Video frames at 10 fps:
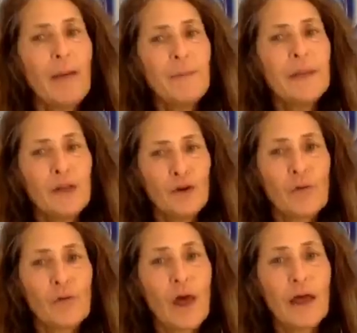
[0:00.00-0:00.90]
happen in
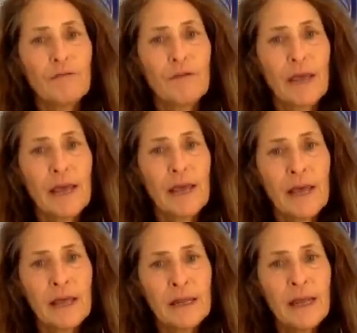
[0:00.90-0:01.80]
your life,
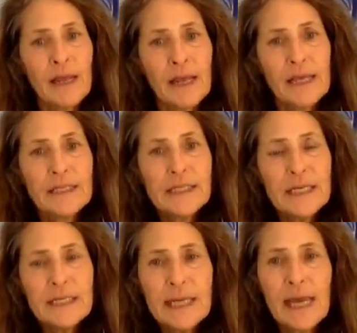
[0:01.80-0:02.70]
and it's
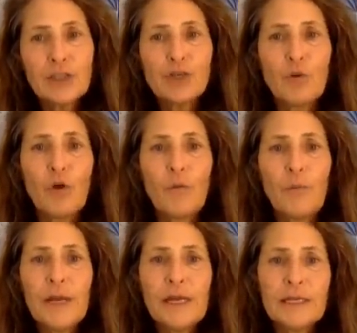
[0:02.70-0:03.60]

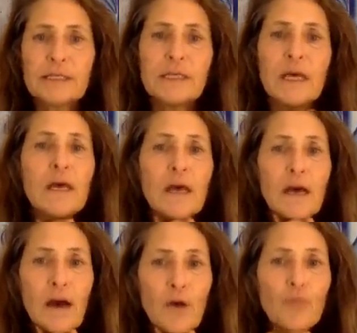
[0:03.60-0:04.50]
intangible, but it's
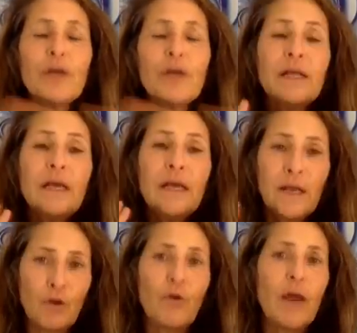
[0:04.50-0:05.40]
a
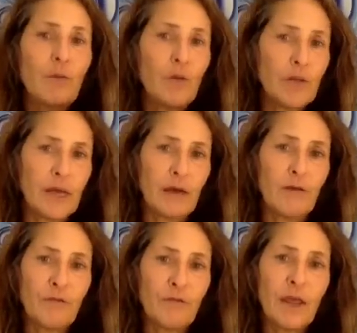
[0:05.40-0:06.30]
really incredible
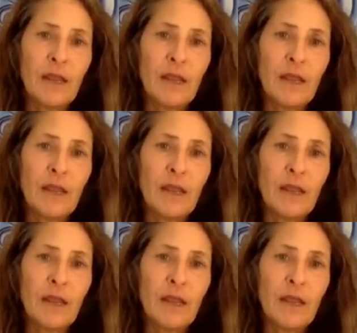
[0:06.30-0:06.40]
gift.